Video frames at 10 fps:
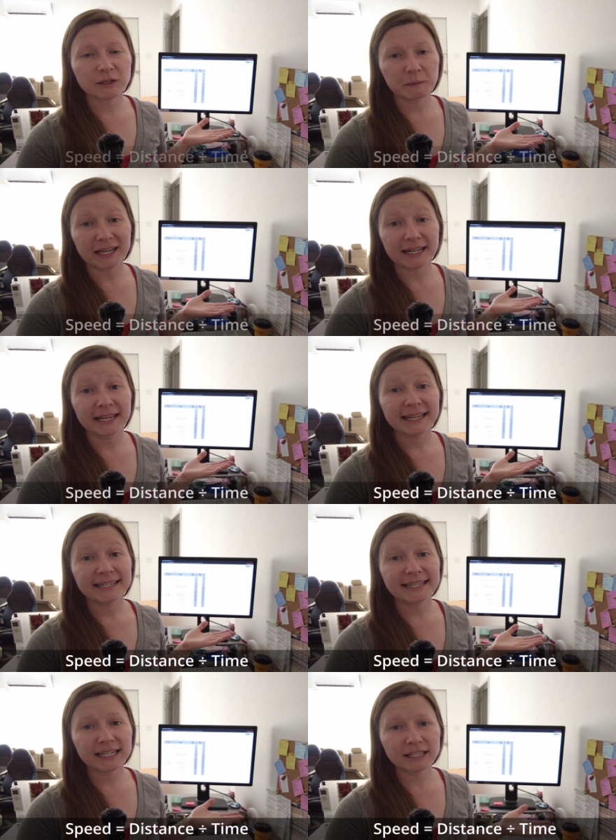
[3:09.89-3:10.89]
speed,
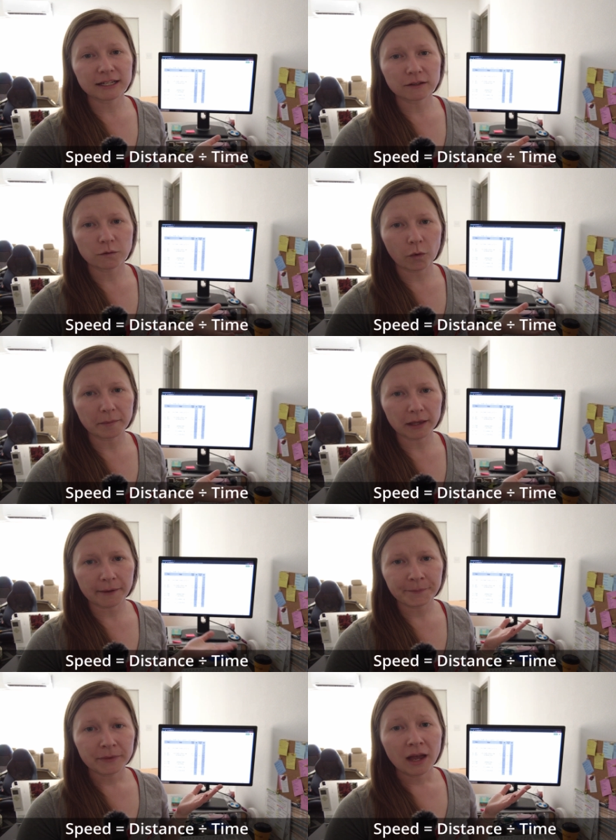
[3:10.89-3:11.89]
distance formula.